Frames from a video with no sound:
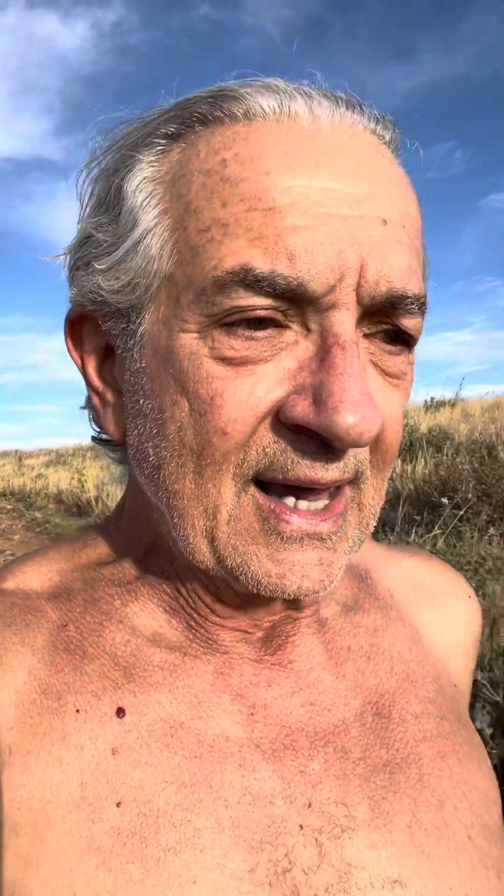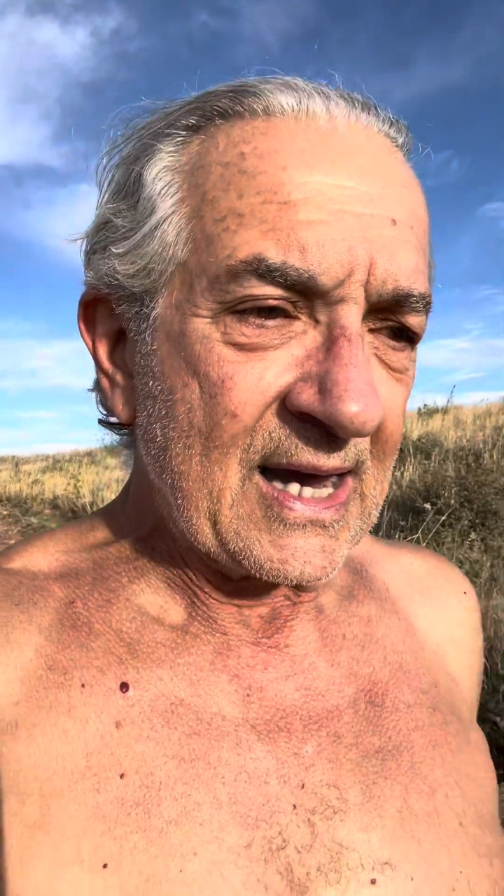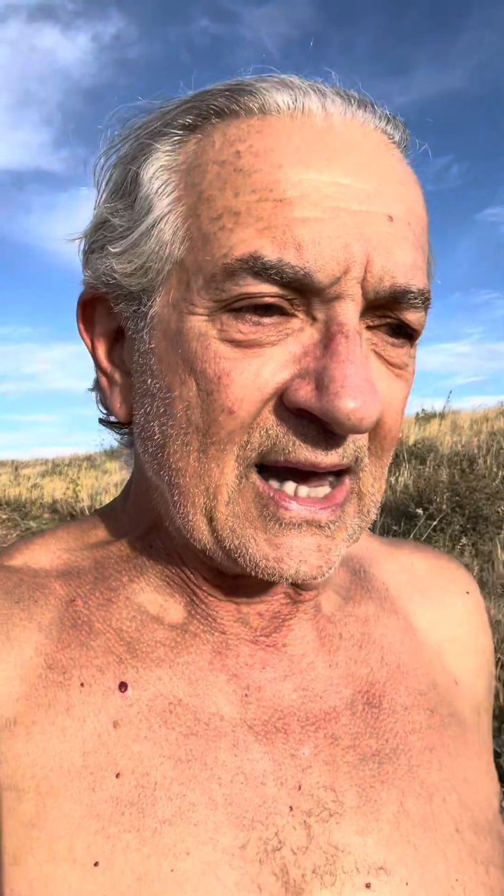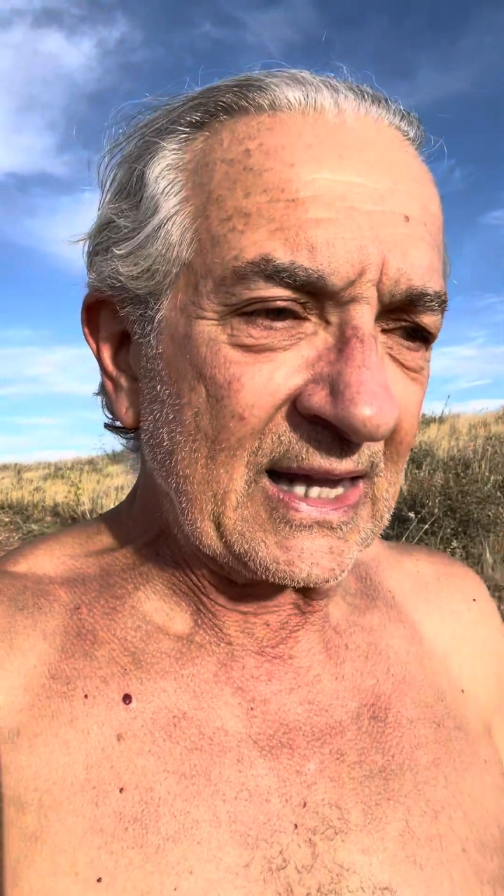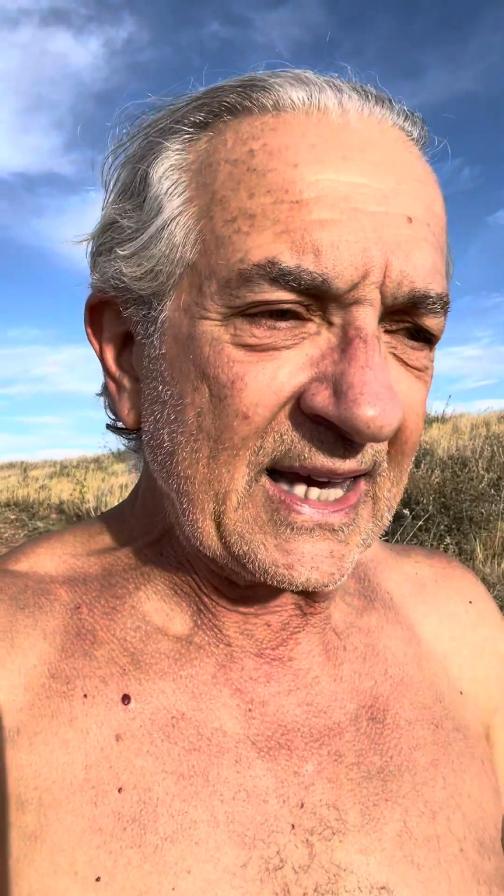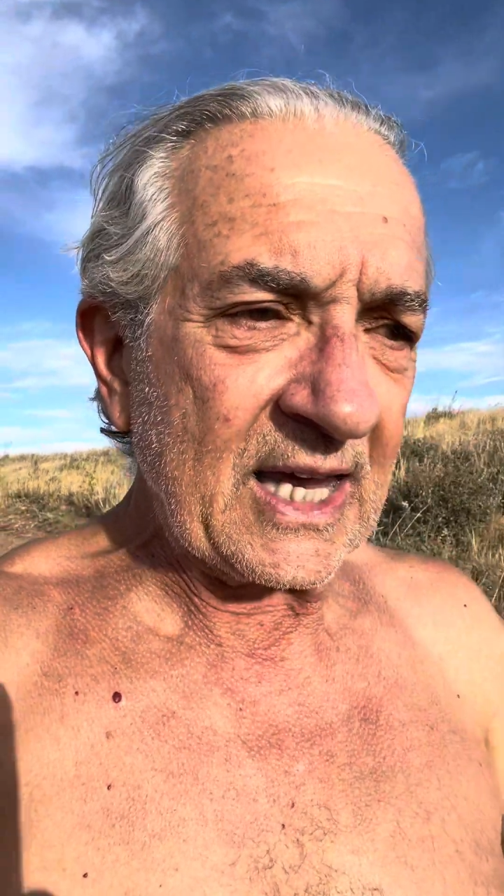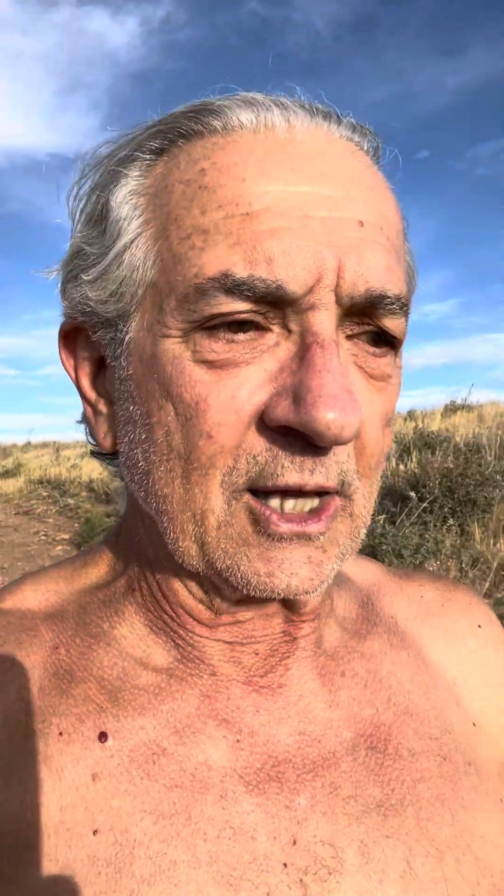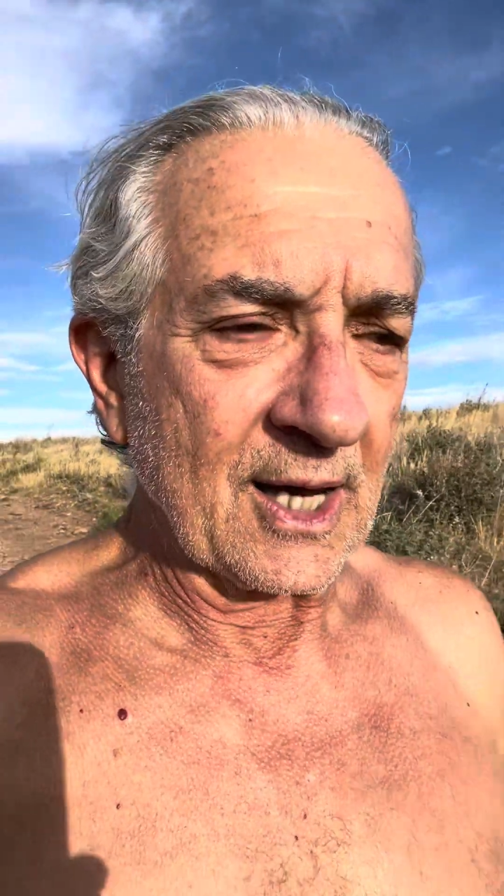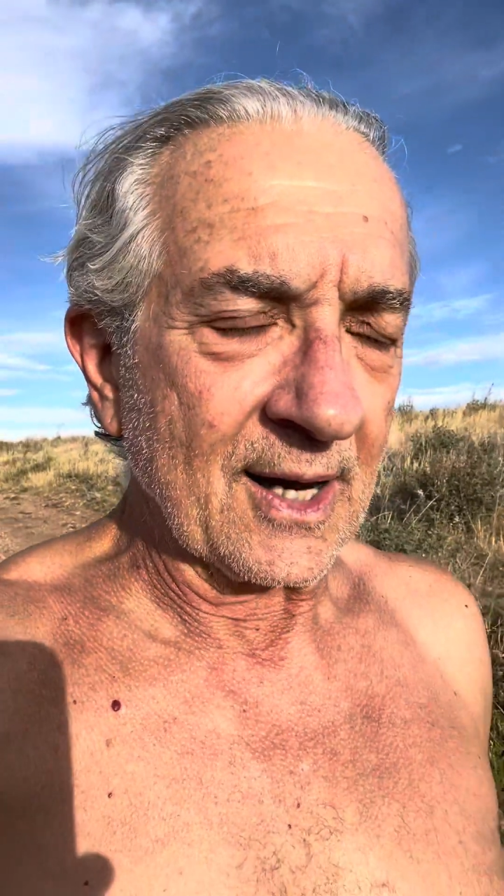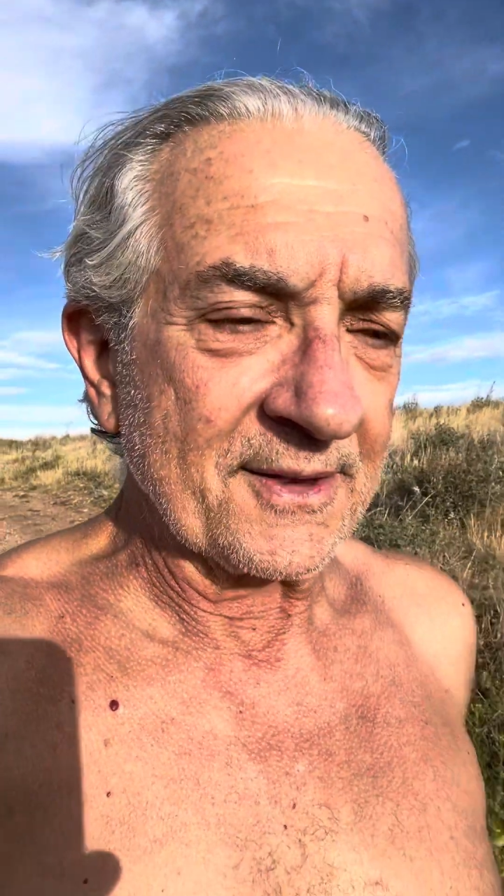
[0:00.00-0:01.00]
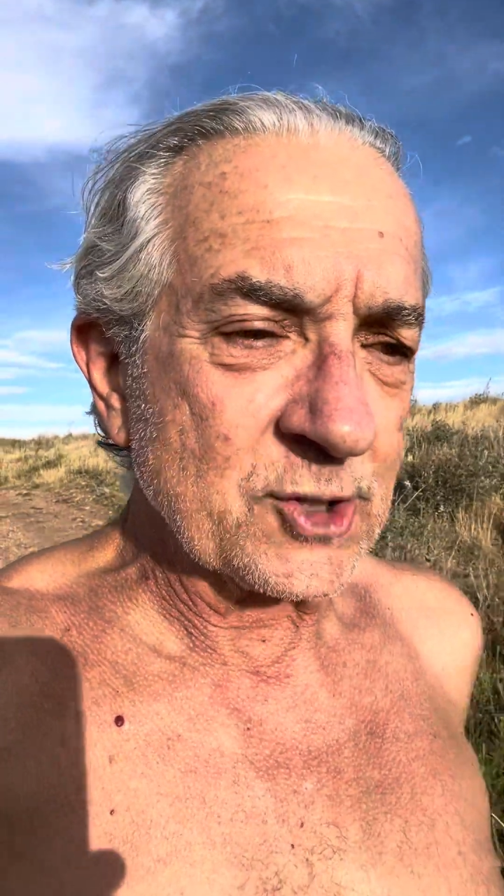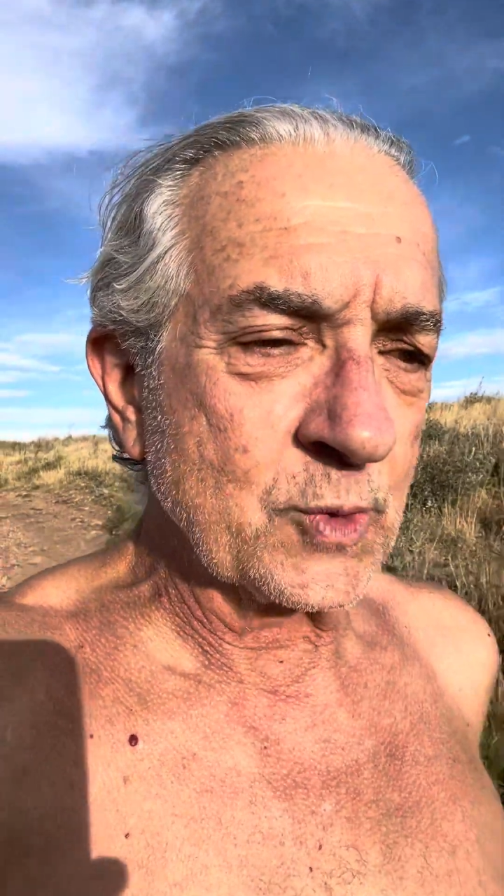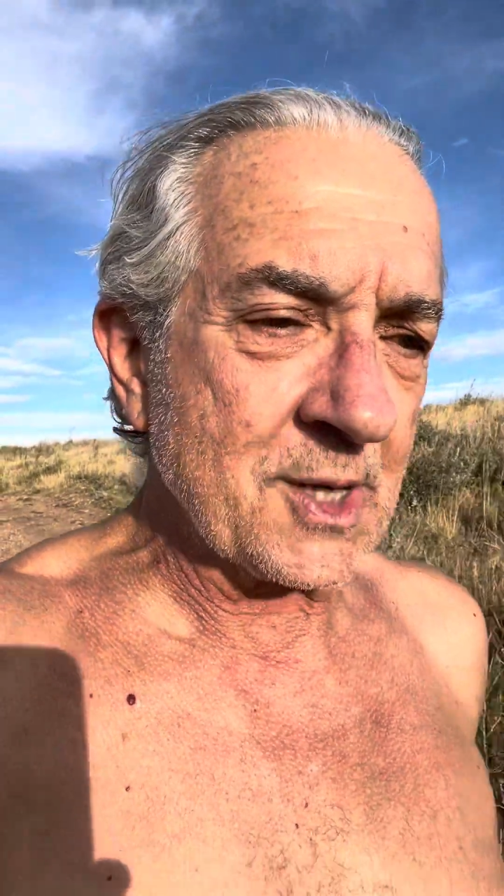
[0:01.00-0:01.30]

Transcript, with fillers: Caligula. This was